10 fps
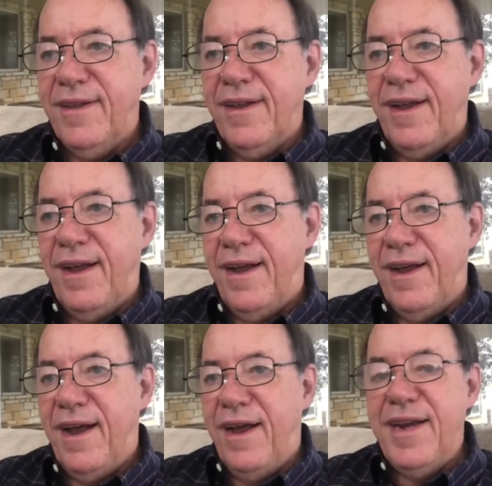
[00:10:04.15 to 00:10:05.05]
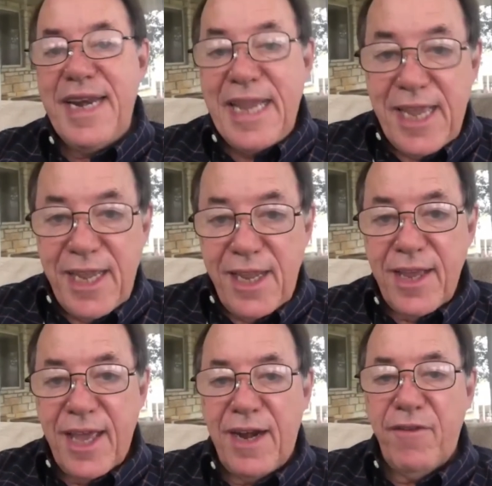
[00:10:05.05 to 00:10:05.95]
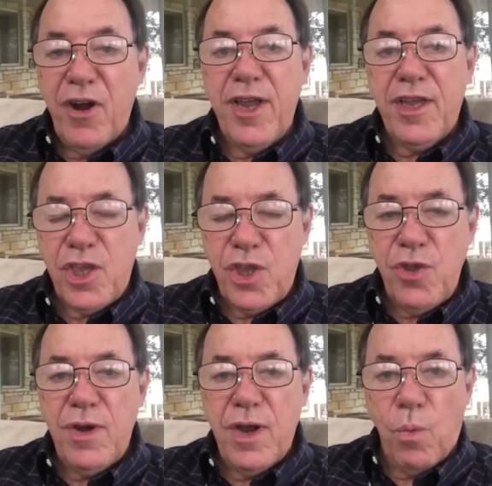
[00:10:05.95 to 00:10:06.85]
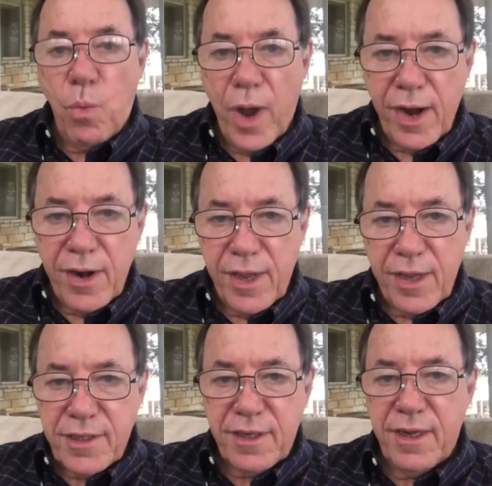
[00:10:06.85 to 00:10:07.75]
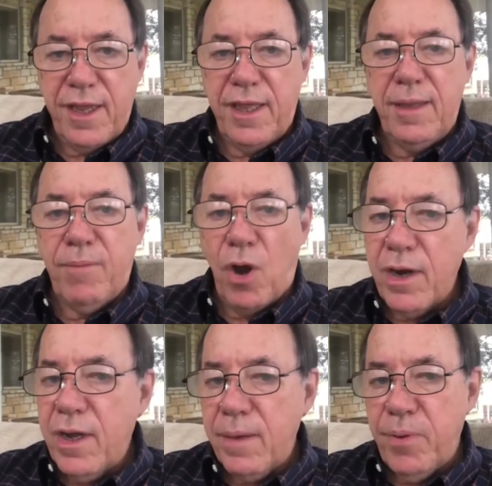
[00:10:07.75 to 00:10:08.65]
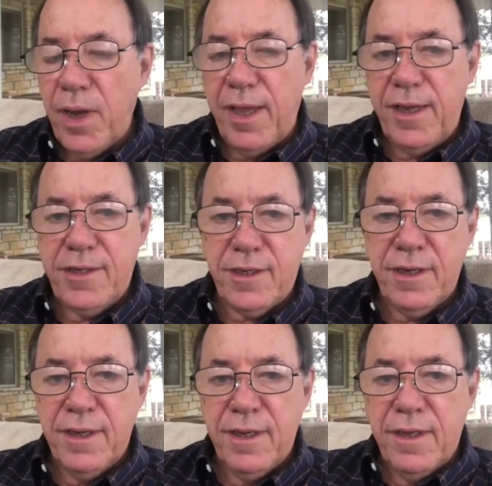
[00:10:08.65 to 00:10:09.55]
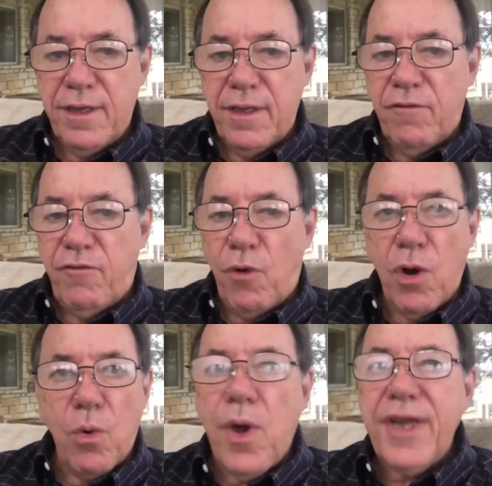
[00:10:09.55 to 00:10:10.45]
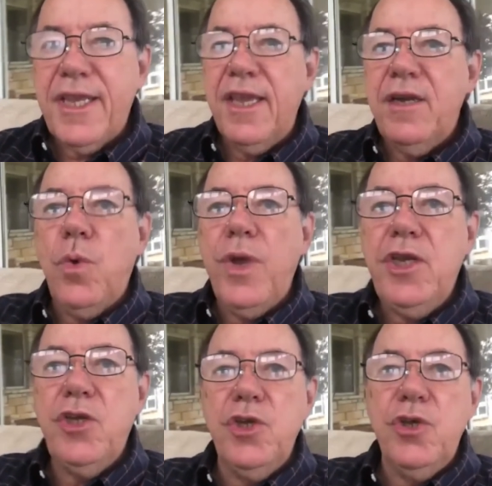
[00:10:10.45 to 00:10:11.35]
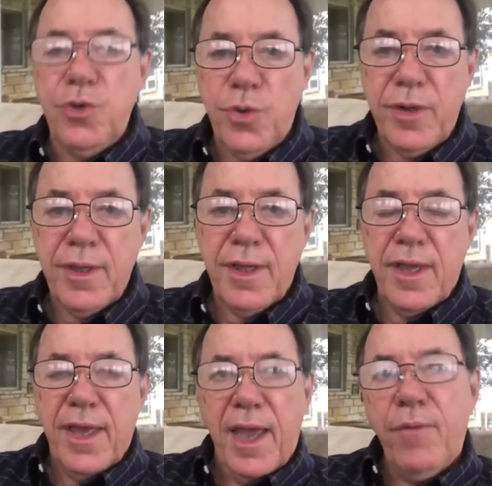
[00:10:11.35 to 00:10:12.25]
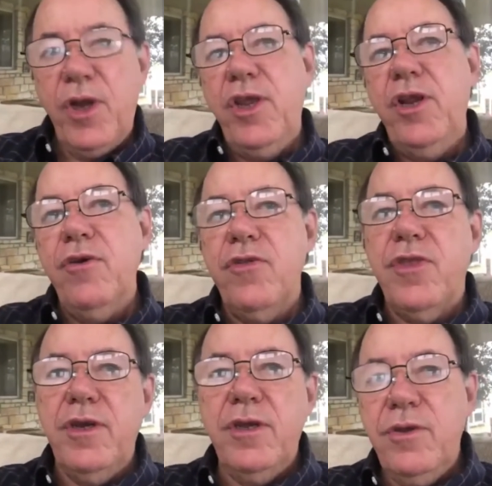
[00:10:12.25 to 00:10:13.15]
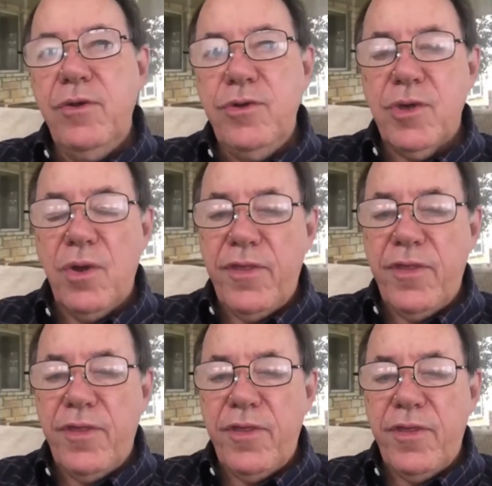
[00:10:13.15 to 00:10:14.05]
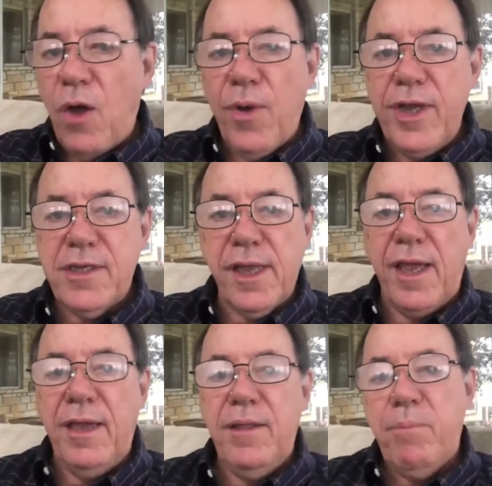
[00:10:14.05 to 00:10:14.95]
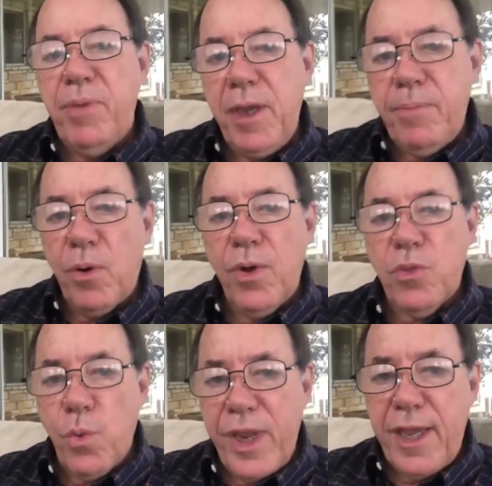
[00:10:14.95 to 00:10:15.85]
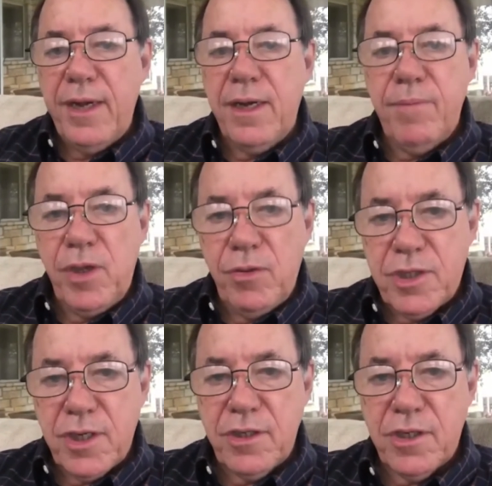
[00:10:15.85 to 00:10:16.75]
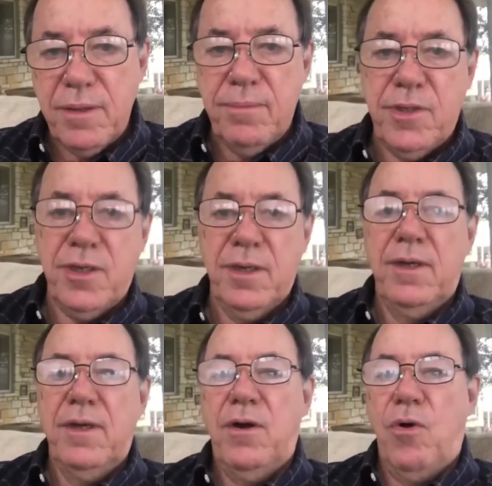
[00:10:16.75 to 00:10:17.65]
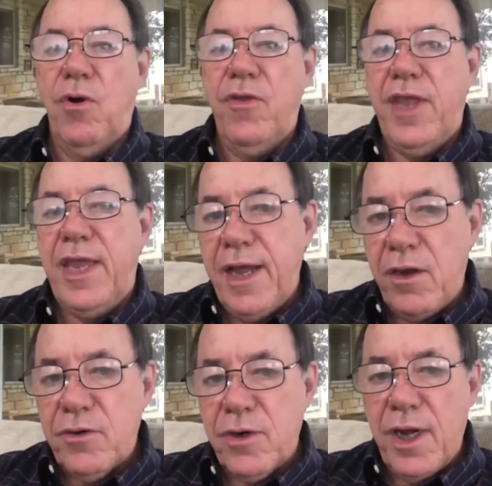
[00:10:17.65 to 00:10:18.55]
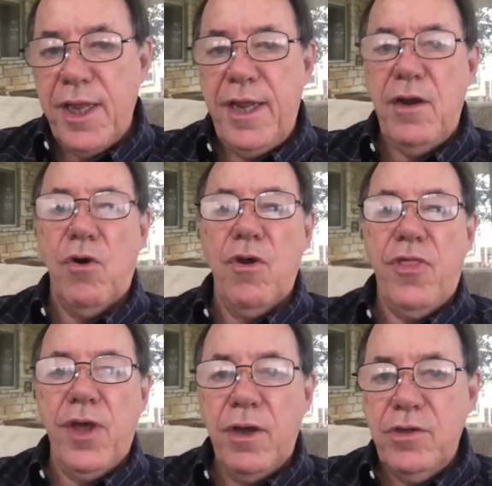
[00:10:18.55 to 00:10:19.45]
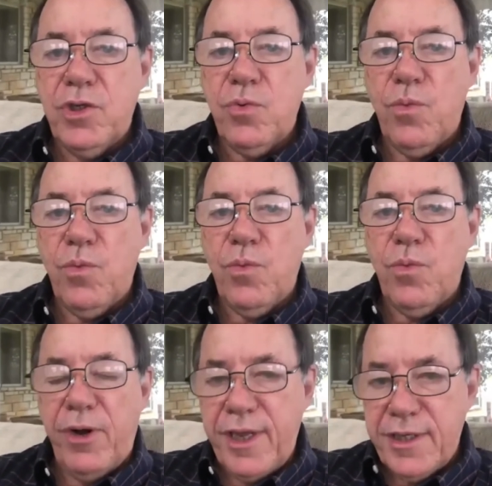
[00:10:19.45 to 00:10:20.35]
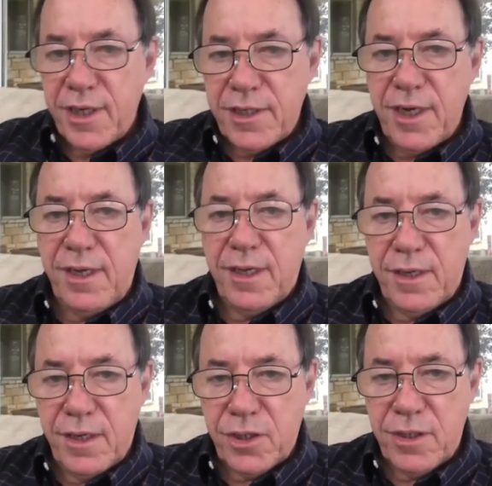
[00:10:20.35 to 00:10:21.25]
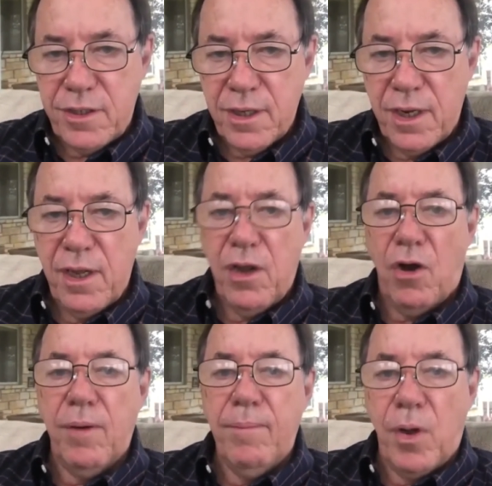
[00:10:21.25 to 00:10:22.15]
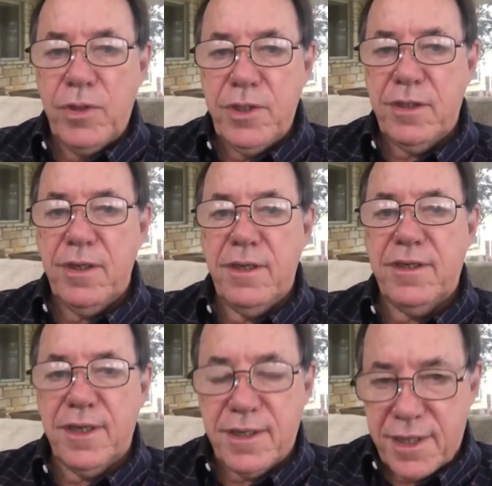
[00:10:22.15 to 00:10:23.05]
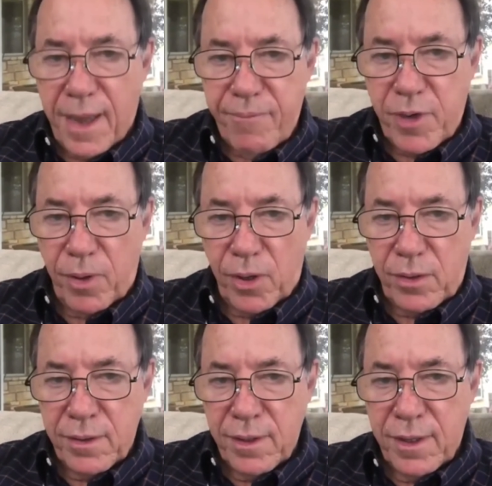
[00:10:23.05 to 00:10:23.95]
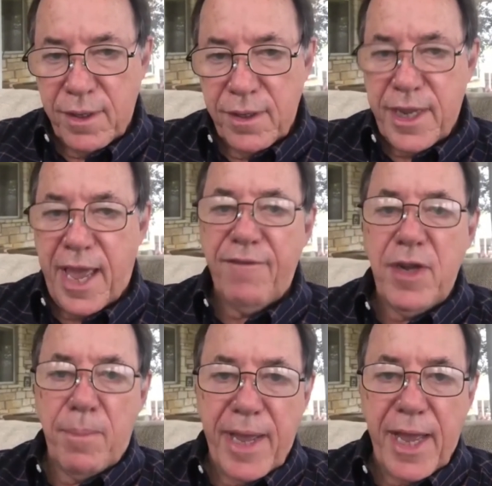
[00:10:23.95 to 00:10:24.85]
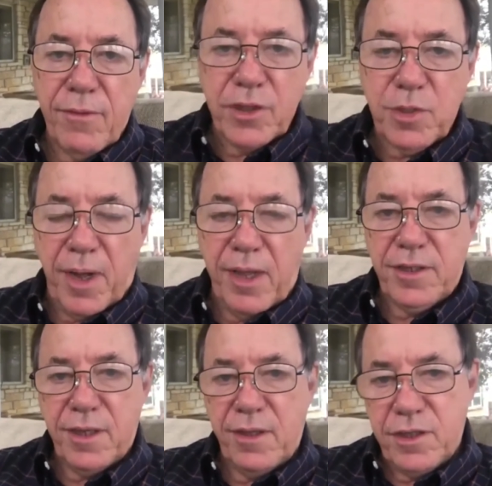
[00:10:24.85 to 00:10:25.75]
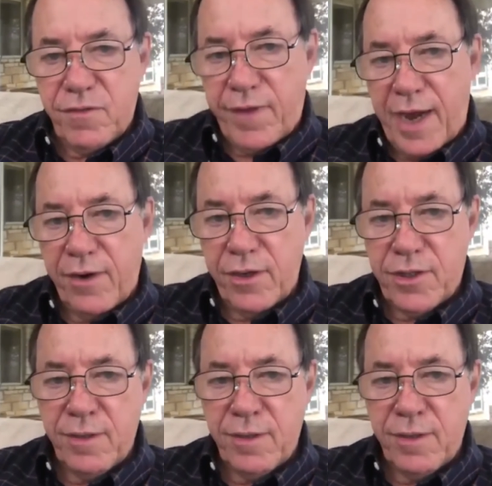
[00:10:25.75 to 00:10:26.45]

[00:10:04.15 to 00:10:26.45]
uh, a need and a very acute awareness in the marketplace for what can we do and when you hear the news they always say the people with weakened immune systems or the elderly or those with pre-existing conditions are most susceptible to having a bad response to this virus